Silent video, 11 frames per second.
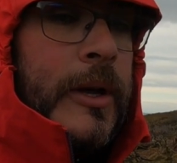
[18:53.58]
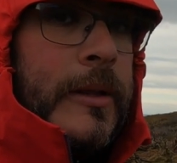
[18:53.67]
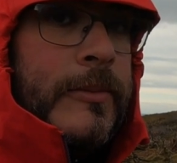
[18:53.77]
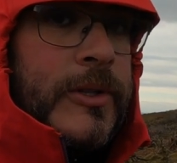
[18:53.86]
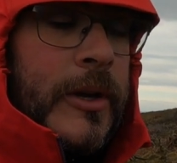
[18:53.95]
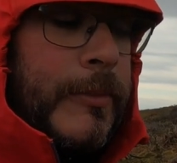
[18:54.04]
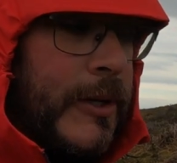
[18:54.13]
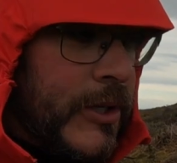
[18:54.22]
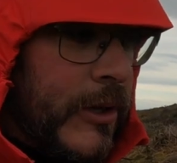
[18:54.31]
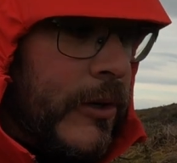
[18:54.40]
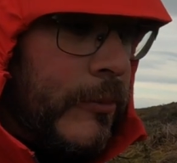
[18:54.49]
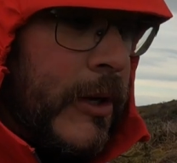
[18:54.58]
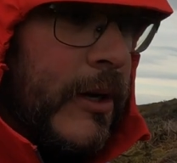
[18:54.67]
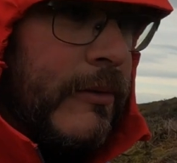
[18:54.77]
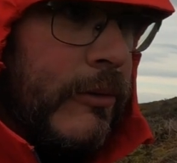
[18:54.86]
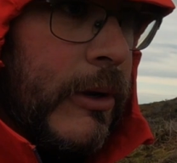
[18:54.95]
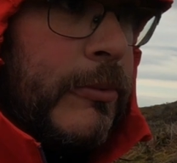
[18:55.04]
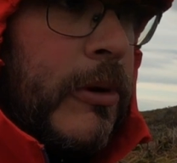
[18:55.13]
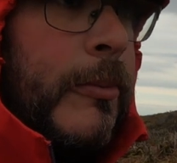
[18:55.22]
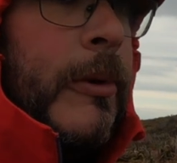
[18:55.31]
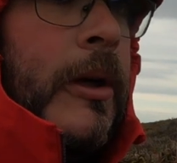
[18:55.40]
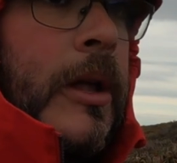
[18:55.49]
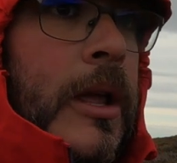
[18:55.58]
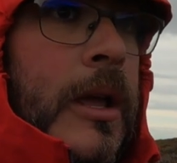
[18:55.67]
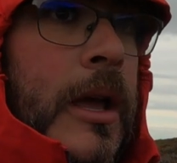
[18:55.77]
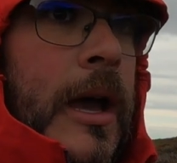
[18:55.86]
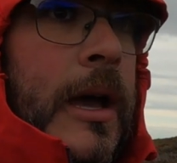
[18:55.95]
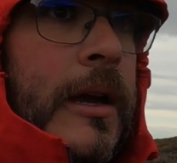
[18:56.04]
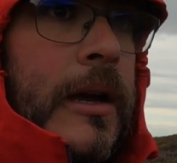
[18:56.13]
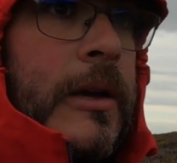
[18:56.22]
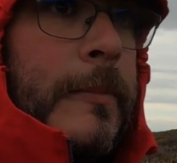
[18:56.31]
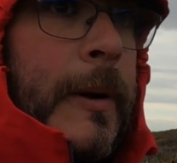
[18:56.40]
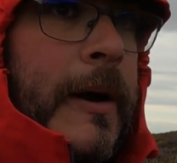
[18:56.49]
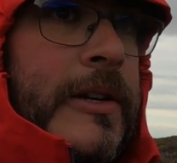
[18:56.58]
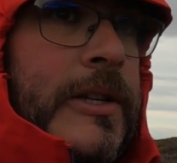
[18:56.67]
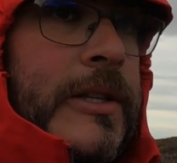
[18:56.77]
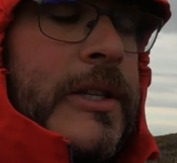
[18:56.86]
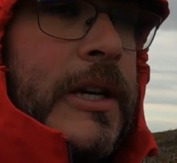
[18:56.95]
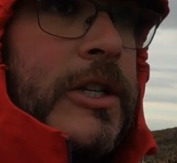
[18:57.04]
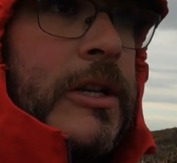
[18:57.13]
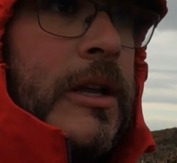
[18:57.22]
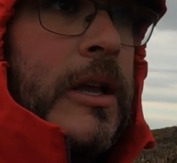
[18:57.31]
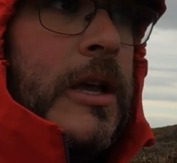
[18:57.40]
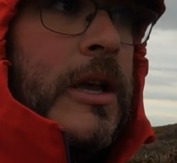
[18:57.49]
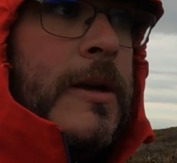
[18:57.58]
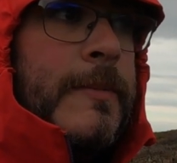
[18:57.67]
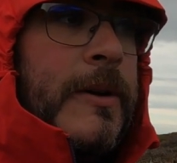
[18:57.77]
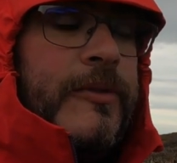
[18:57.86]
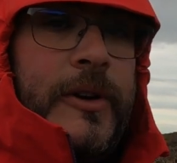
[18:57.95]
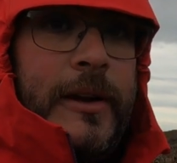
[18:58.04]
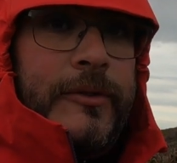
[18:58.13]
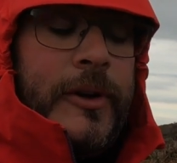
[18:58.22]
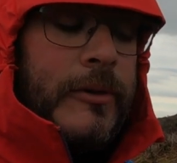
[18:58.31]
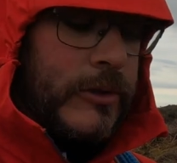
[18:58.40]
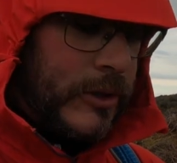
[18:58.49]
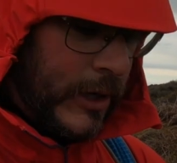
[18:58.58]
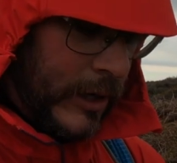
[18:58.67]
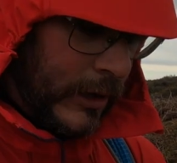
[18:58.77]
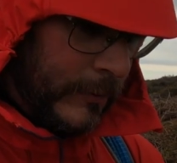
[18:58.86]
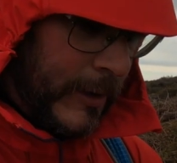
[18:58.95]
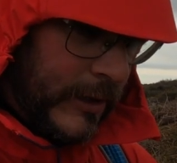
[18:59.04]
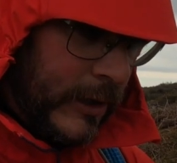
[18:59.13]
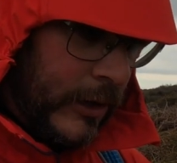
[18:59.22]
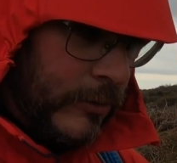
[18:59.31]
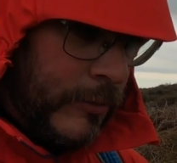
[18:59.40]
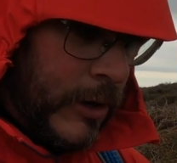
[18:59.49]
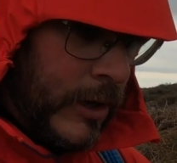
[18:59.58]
get them side by side and we can have a real proper comparison session. But for now, folks, I'm heading home.